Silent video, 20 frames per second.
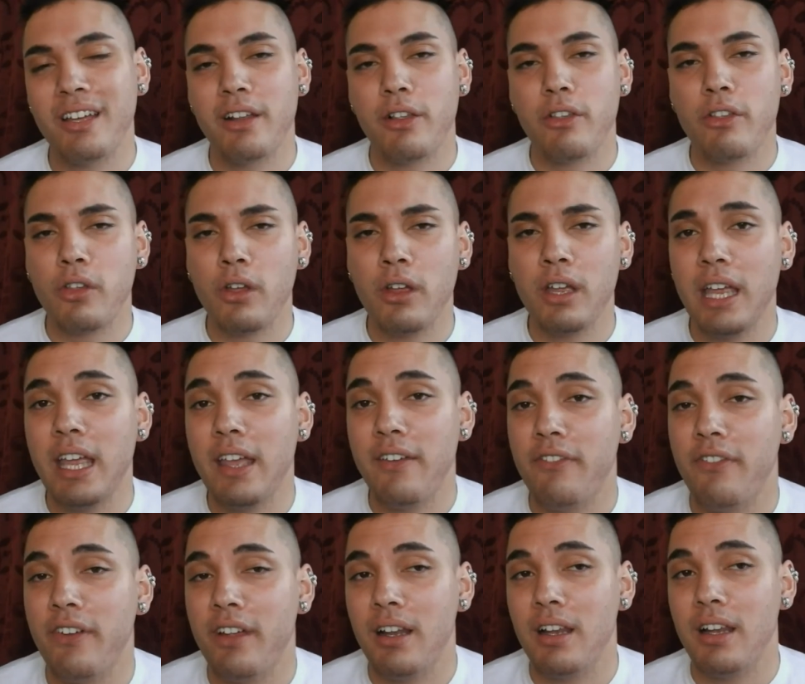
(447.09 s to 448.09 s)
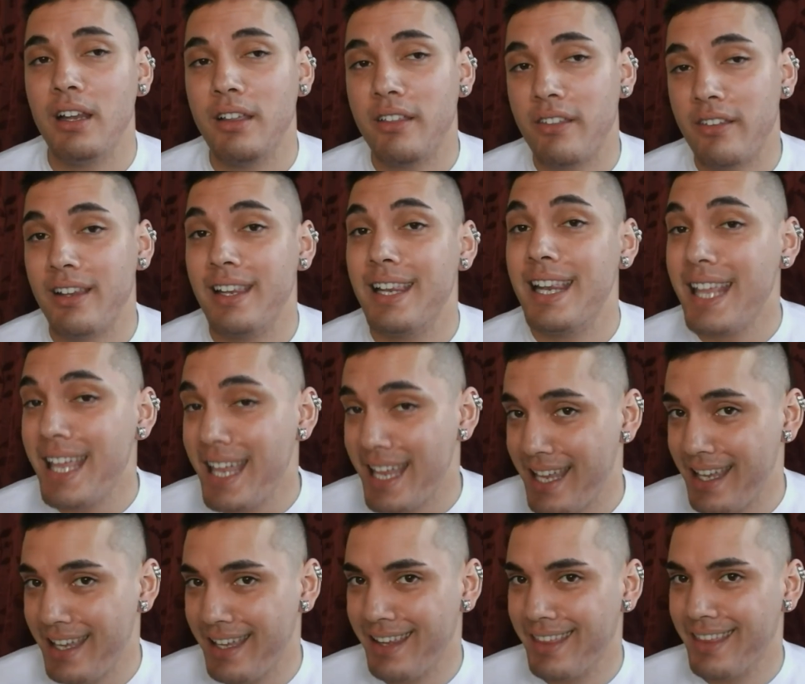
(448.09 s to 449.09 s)
done it so effortlessly.
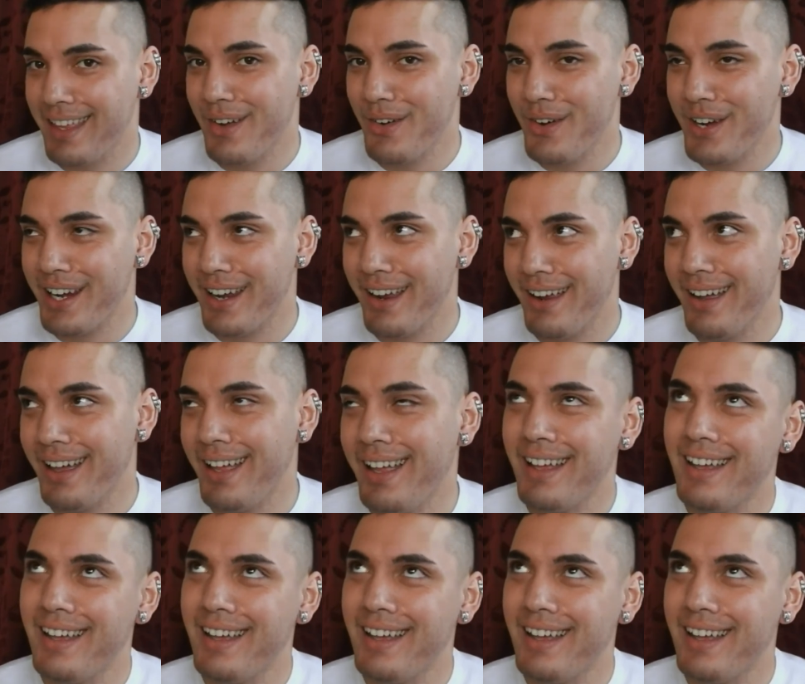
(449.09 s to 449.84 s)
There we go.